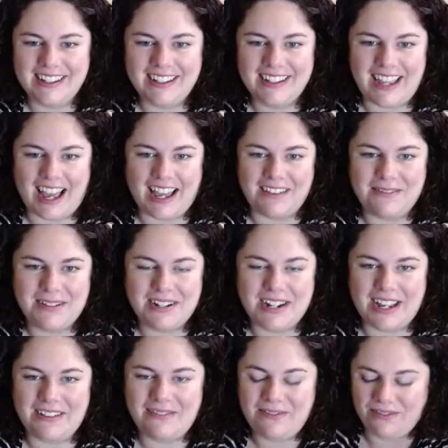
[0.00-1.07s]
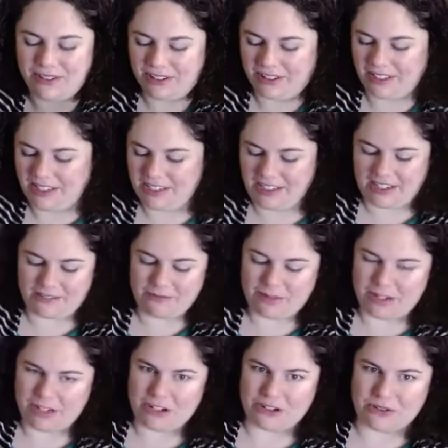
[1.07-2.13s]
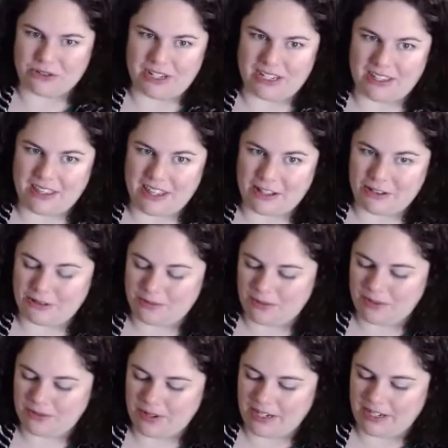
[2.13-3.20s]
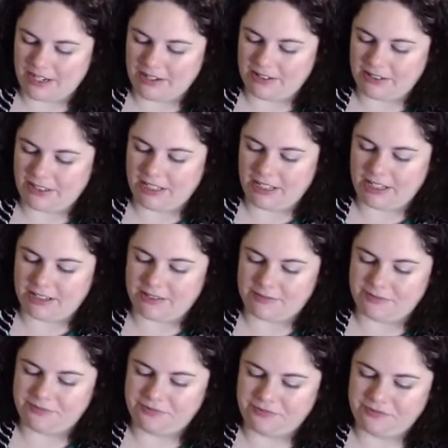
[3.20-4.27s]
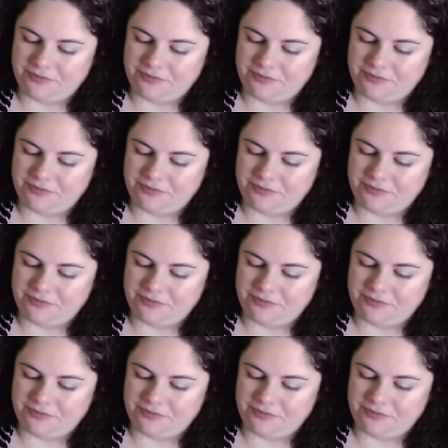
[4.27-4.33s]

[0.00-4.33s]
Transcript: Yeah, I've been, I really have been enjoying Phthalo Blue right now. Um,